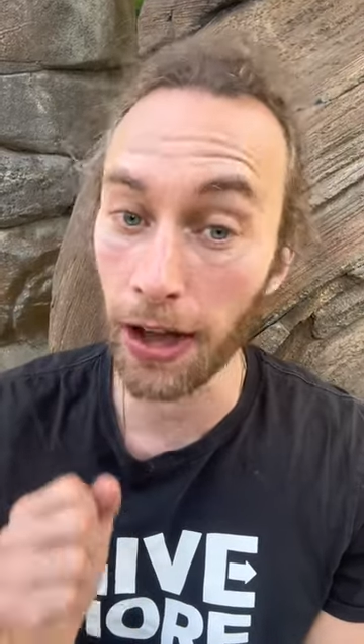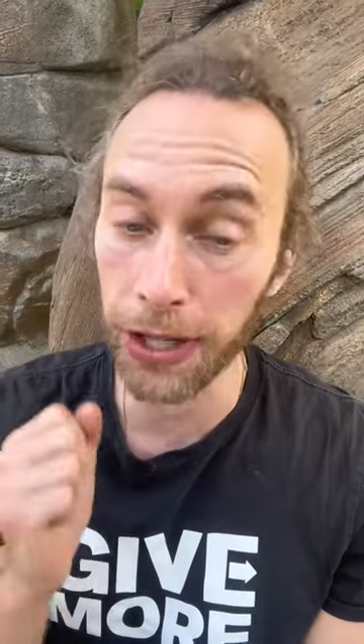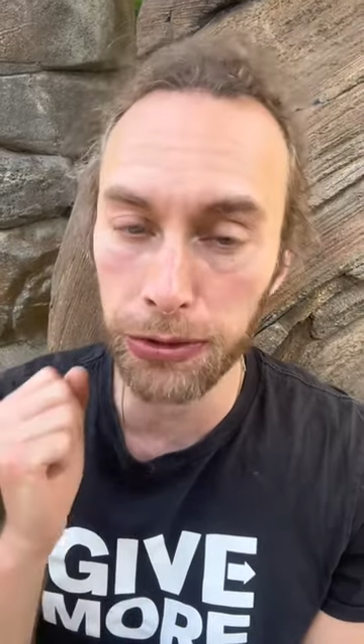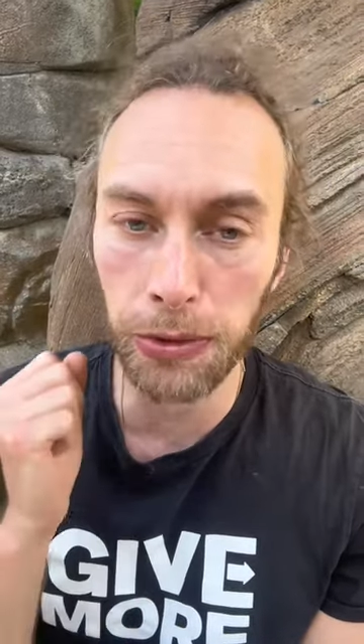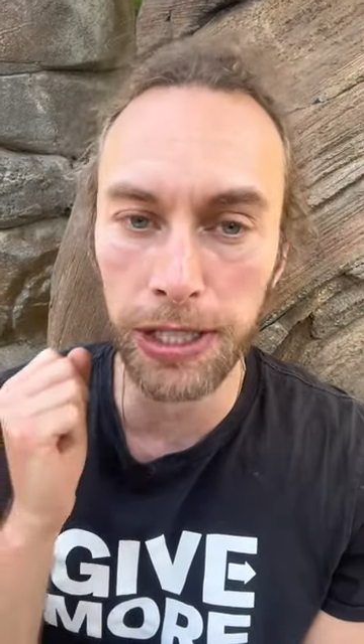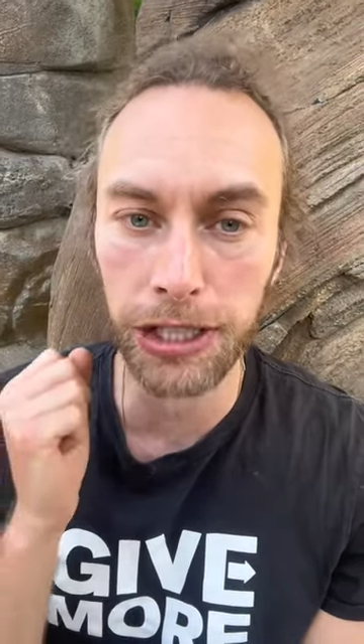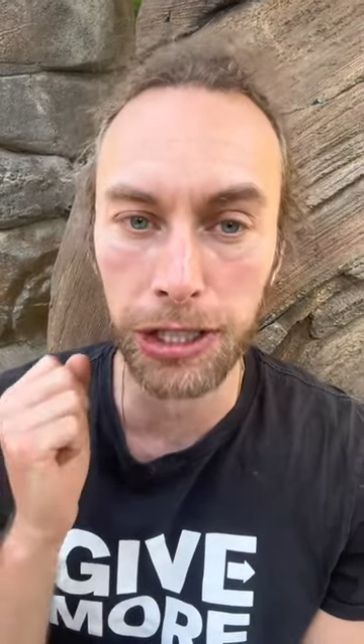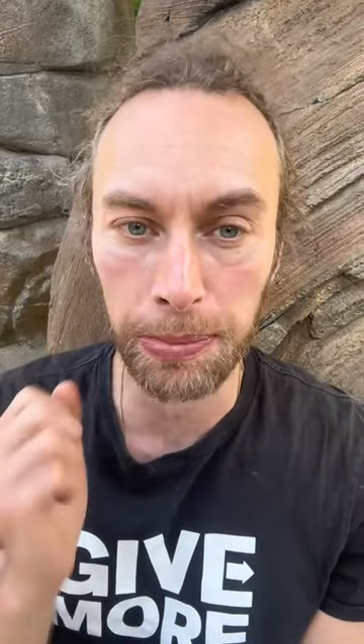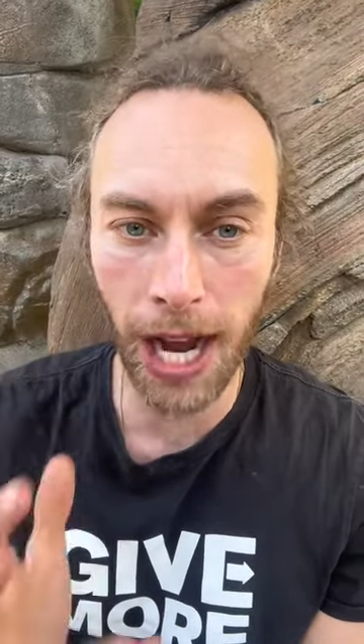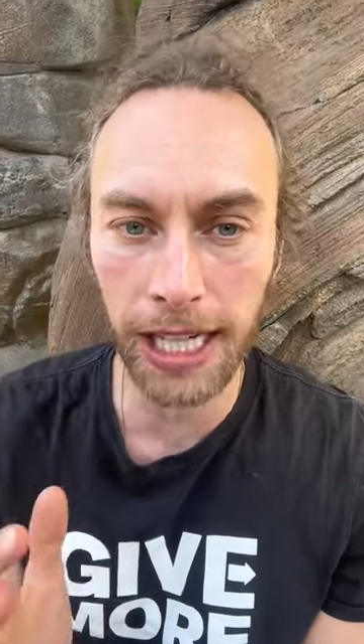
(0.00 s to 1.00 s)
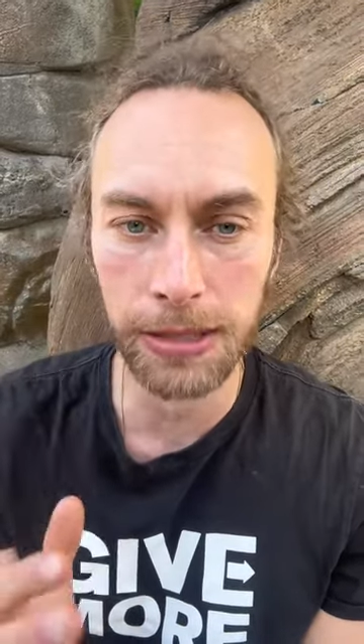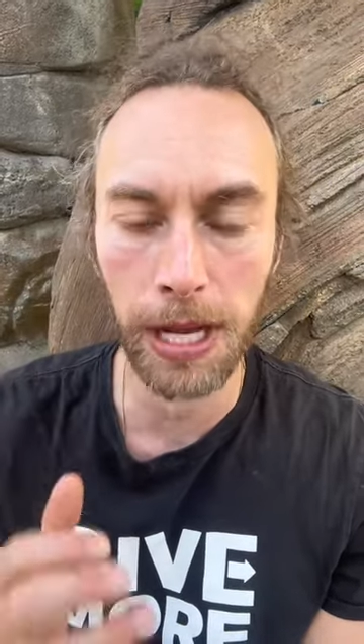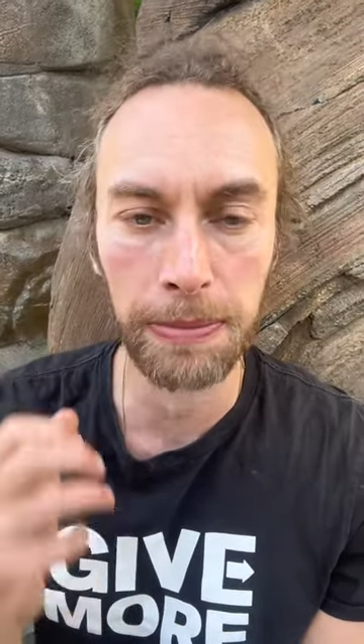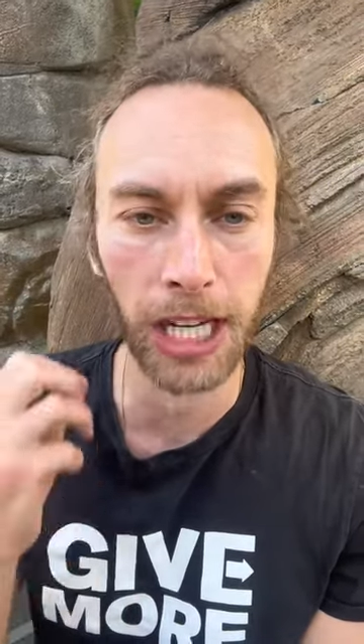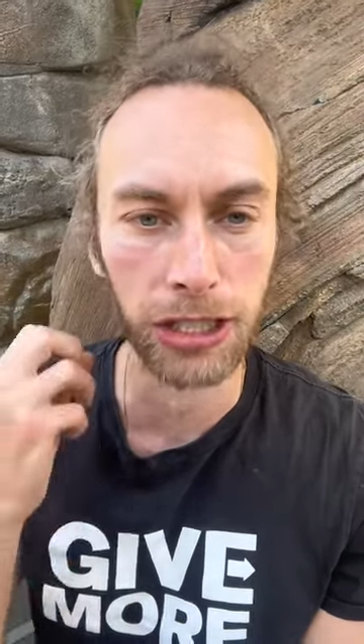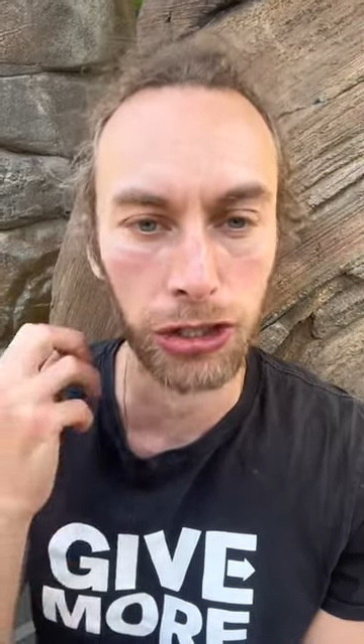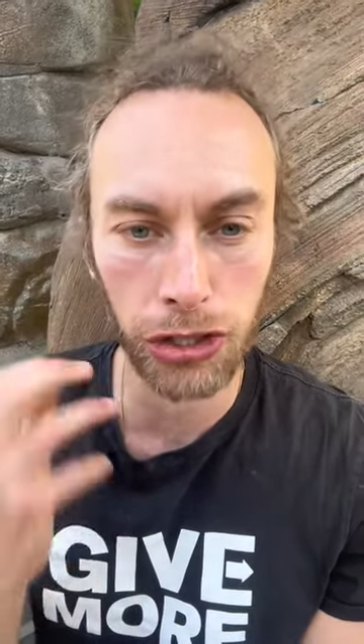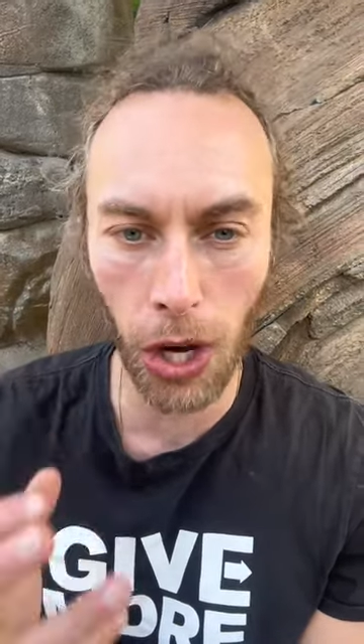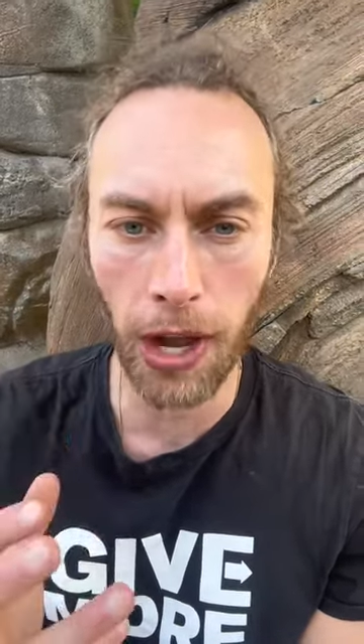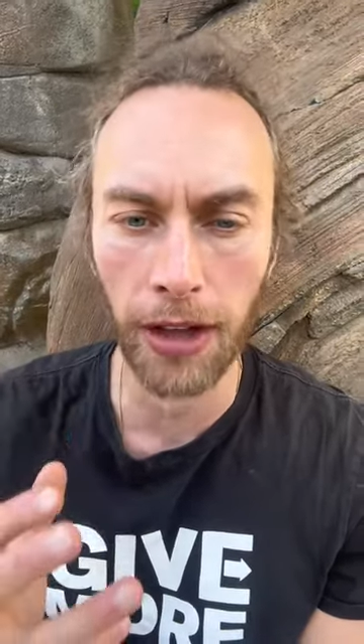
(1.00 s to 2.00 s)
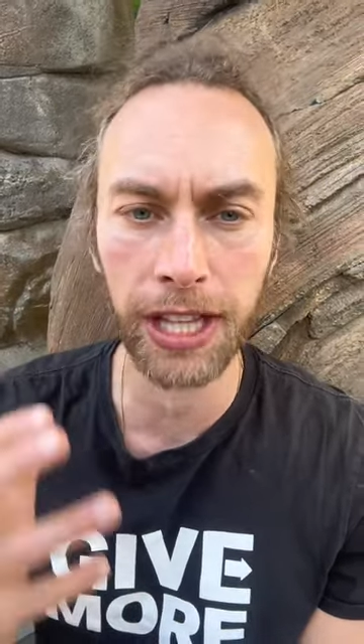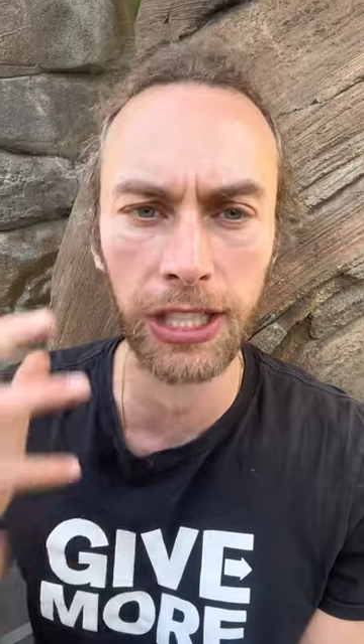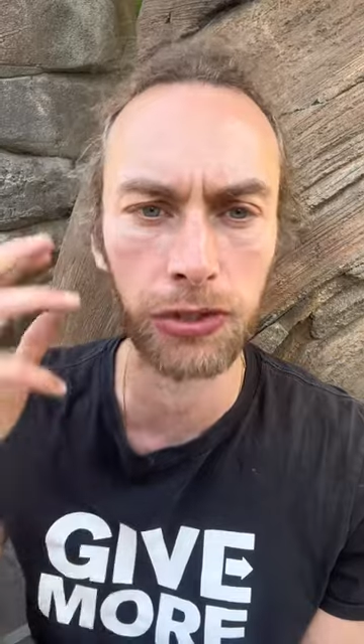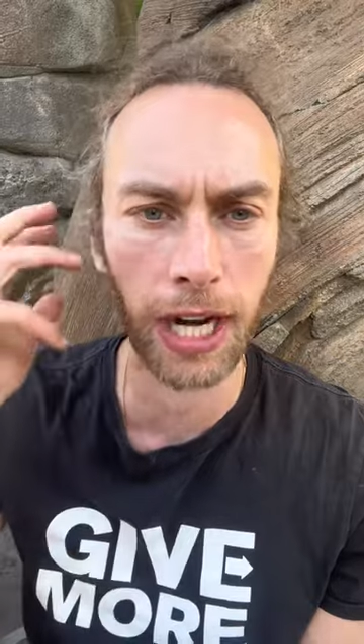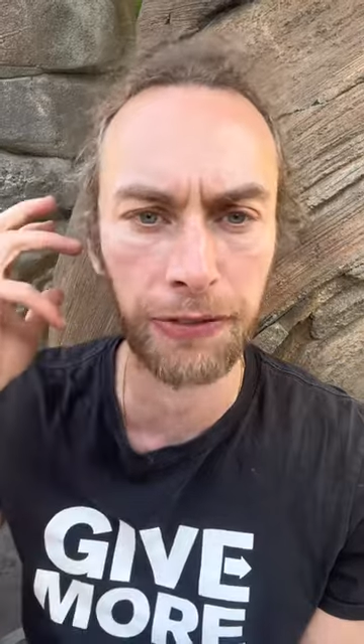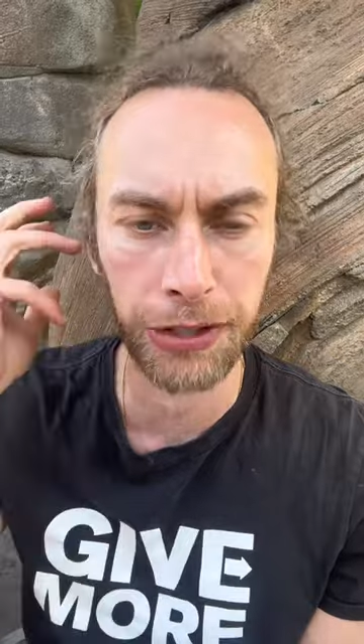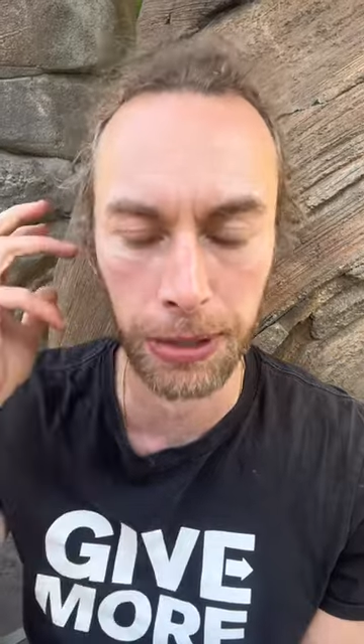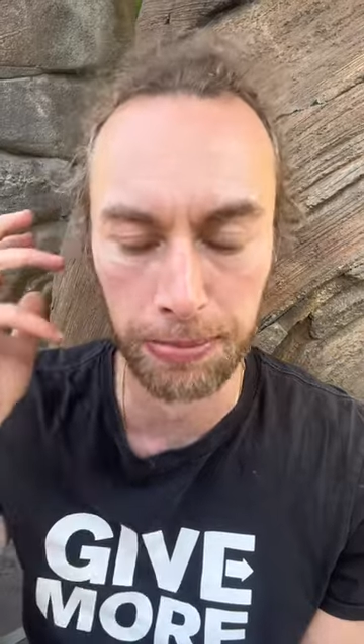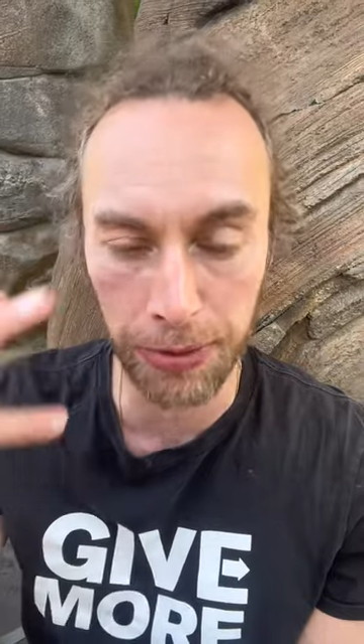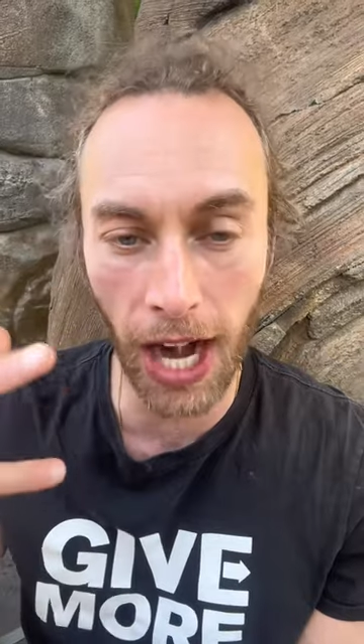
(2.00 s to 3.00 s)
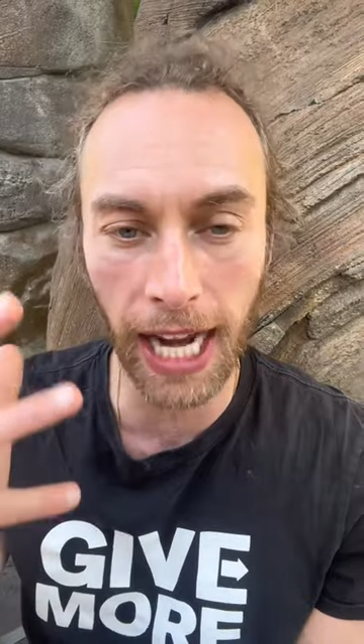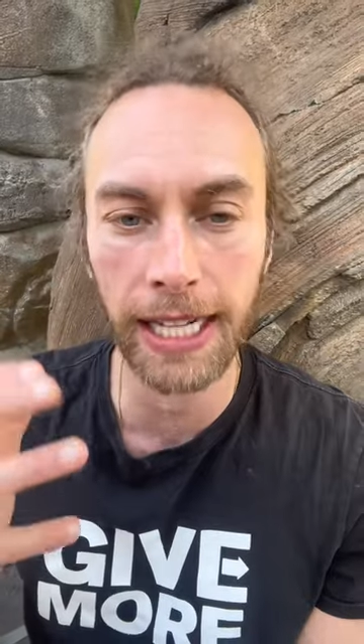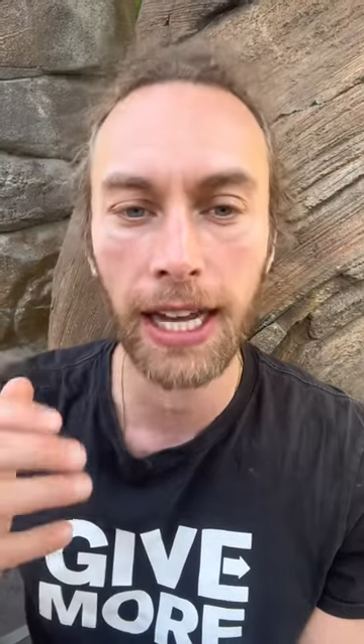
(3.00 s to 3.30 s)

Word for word: Now this one was a surprise to me because it's so healthy. It's great for your brain.